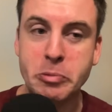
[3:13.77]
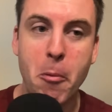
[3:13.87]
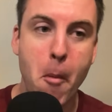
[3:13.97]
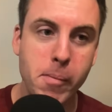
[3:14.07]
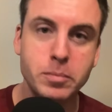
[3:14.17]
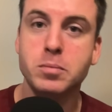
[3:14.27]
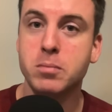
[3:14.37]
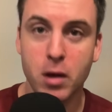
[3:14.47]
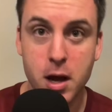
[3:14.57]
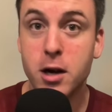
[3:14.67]

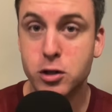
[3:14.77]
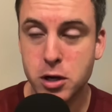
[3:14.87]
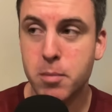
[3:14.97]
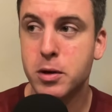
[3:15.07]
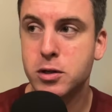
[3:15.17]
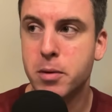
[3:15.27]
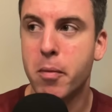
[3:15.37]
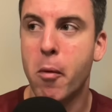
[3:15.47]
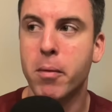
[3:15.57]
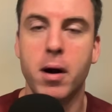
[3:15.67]
in a championship.
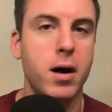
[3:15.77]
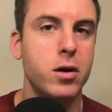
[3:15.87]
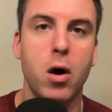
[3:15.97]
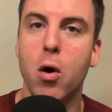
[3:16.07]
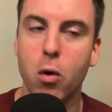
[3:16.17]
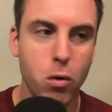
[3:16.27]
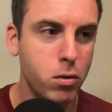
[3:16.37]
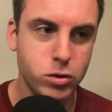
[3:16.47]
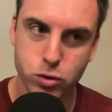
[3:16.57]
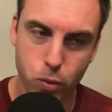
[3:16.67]
Oh,
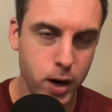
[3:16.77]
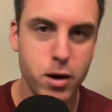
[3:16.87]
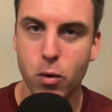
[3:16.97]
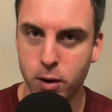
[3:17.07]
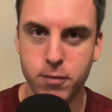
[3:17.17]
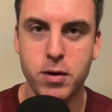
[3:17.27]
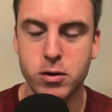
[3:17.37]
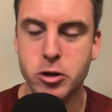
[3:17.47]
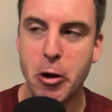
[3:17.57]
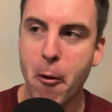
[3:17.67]
do I know what it feels like?